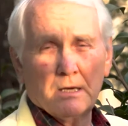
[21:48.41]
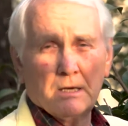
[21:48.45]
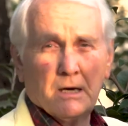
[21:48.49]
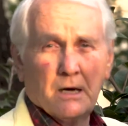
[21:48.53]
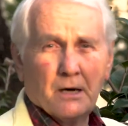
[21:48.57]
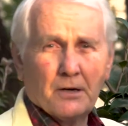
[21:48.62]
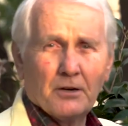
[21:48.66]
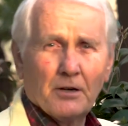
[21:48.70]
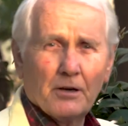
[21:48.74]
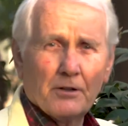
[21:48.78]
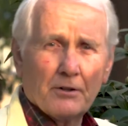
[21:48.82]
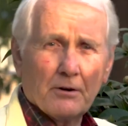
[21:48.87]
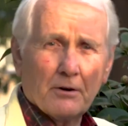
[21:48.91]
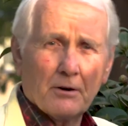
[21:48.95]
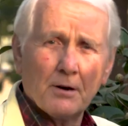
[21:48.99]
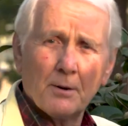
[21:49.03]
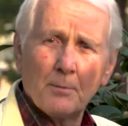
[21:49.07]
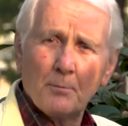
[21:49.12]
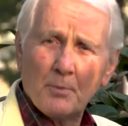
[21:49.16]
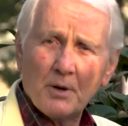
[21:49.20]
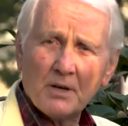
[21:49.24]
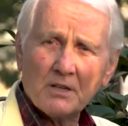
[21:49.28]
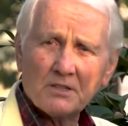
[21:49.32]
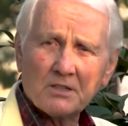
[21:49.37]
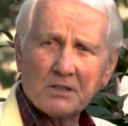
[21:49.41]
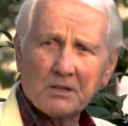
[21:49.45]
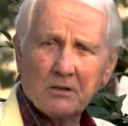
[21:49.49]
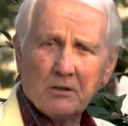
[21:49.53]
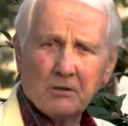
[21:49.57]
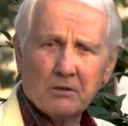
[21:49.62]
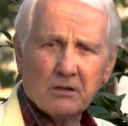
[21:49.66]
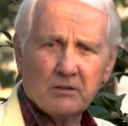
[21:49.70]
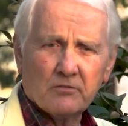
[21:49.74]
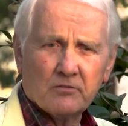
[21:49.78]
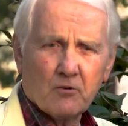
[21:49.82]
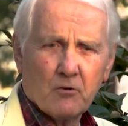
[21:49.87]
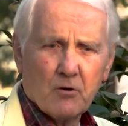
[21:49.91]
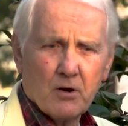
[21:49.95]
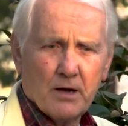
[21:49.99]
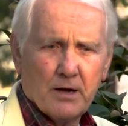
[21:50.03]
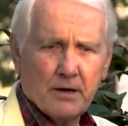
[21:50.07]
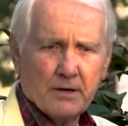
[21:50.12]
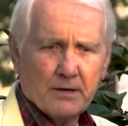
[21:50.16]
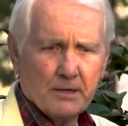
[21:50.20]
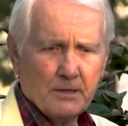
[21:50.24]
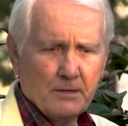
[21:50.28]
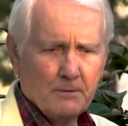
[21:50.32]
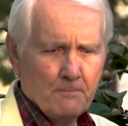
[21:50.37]
another Pensacola
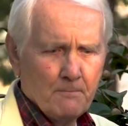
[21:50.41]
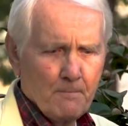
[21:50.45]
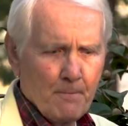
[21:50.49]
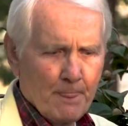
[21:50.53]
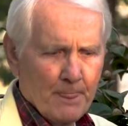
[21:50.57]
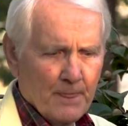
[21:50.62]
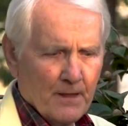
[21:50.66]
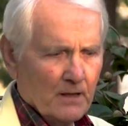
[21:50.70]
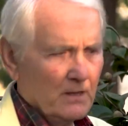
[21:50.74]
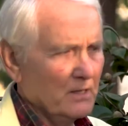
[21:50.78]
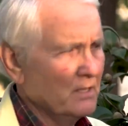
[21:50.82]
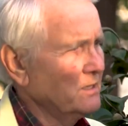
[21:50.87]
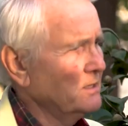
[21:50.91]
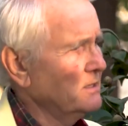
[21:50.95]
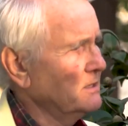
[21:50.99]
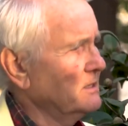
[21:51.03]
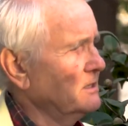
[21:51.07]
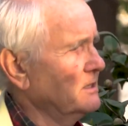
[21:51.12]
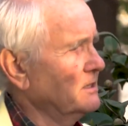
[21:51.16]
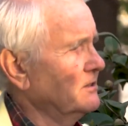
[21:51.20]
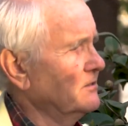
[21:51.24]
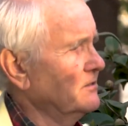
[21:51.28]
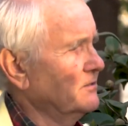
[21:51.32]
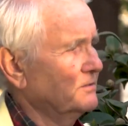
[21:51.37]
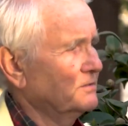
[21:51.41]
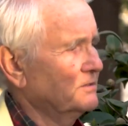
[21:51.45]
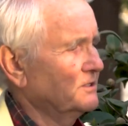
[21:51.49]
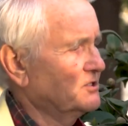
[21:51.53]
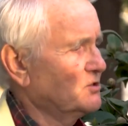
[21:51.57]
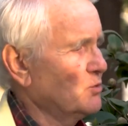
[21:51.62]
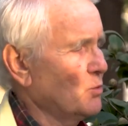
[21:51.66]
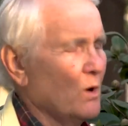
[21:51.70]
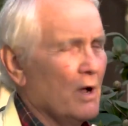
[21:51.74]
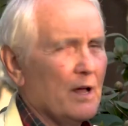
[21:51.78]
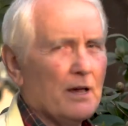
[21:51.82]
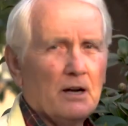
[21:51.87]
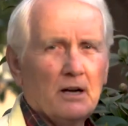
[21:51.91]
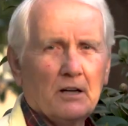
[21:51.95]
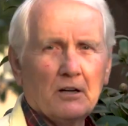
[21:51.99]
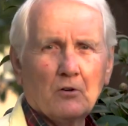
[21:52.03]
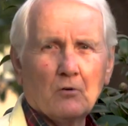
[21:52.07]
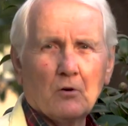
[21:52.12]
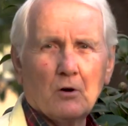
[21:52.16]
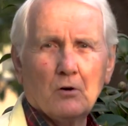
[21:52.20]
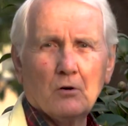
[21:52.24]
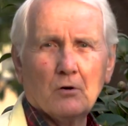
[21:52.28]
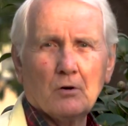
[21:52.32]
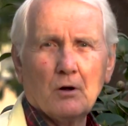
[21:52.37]
variety, and it's widely
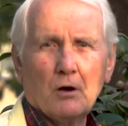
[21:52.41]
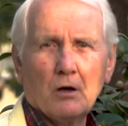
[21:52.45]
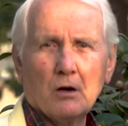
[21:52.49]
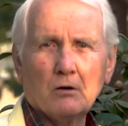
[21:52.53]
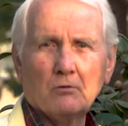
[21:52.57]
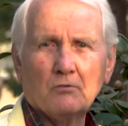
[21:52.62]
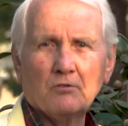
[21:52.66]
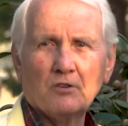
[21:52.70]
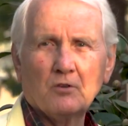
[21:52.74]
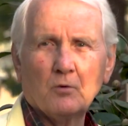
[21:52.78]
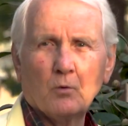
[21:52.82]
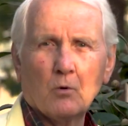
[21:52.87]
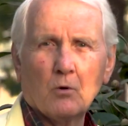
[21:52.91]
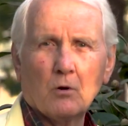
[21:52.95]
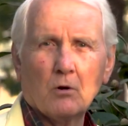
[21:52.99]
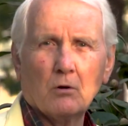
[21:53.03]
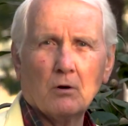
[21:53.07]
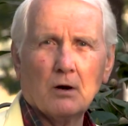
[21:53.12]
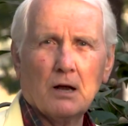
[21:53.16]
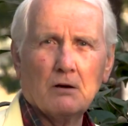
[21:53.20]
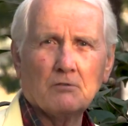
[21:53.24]
grown all over the world.